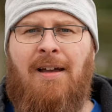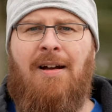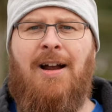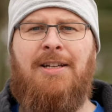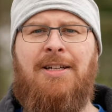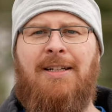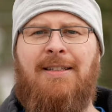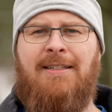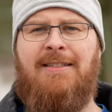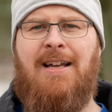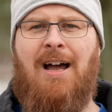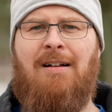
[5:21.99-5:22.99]
All right, check
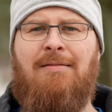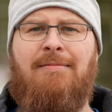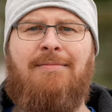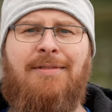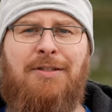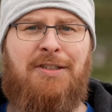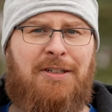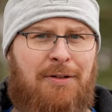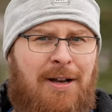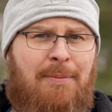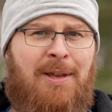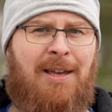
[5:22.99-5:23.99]
this out. You see
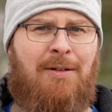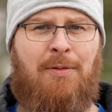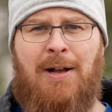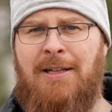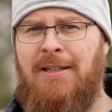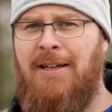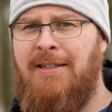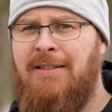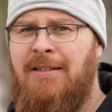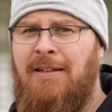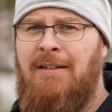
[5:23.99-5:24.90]
what I mean? Watch this.